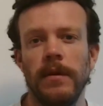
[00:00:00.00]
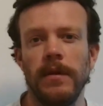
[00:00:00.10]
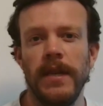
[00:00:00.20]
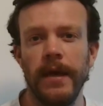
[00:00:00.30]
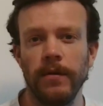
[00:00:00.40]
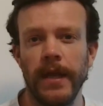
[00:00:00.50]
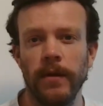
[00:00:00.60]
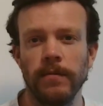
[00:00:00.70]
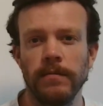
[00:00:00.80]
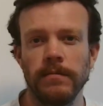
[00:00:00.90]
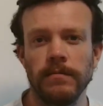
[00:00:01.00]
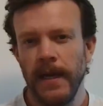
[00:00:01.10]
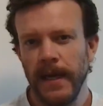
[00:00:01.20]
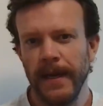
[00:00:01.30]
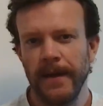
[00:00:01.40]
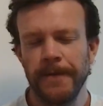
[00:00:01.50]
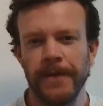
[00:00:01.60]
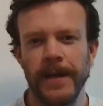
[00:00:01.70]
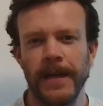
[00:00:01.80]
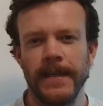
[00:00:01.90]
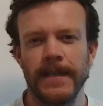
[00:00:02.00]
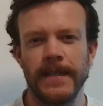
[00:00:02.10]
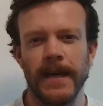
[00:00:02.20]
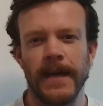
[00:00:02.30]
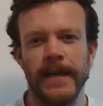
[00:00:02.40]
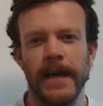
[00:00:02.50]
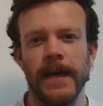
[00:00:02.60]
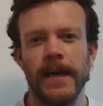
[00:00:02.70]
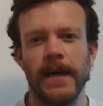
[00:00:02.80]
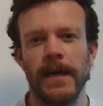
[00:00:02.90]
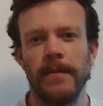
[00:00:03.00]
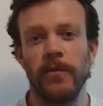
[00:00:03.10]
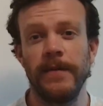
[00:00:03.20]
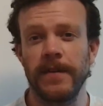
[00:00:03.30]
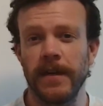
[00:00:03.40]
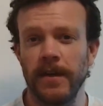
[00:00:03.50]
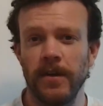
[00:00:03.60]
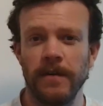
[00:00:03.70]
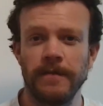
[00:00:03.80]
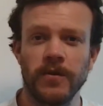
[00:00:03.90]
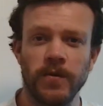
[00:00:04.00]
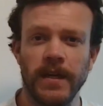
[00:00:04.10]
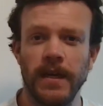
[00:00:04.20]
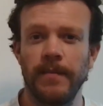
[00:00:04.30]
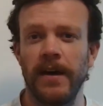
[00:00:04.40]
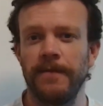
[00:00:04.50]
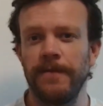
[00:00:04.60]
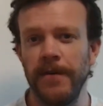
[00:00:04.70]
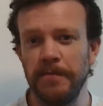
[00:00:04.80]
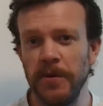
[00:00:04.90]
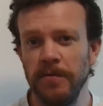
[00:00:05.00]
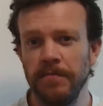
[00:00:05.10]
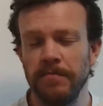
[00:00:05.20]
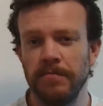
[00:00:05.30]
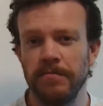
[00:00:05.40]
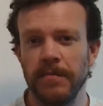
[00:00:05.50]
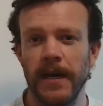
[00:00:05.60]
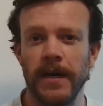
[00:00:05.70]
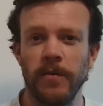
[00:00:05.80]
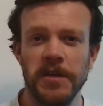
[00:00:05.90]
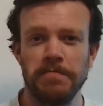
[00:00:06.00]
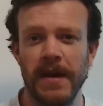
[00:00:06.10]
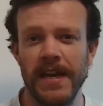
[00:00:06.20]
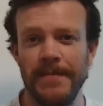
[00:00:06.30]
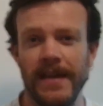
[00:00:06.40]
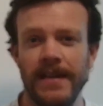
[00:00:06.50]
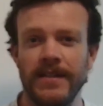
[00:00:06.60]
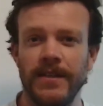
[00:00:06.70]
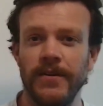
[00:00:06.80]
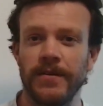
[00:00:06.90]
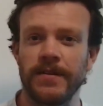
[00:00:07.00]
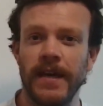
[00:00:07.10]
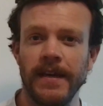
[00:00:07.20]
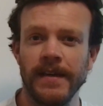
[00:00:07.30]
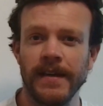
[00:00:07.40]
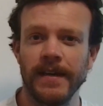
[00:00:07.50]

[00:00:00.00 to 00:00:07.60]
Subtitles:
0-0. And finally today, we've done a lot of talking about football, which maybe isn't your thing.